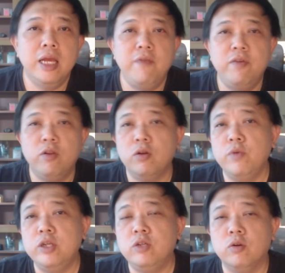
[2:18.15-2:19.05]
If you do
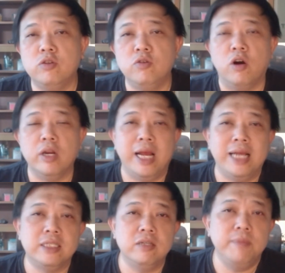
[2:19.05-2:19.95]
not wish to go through all the
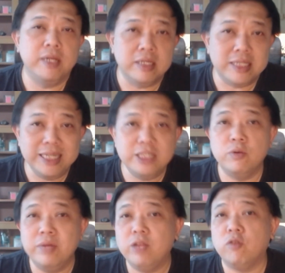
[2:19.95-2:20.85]
hassle because
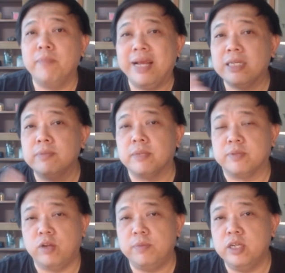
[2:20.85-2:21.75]
since you need to make some
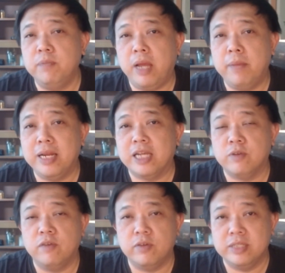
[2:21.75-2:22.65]
subscription payment
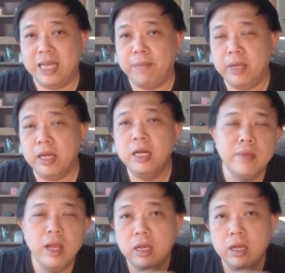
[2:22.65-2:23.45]
as well for Zapier,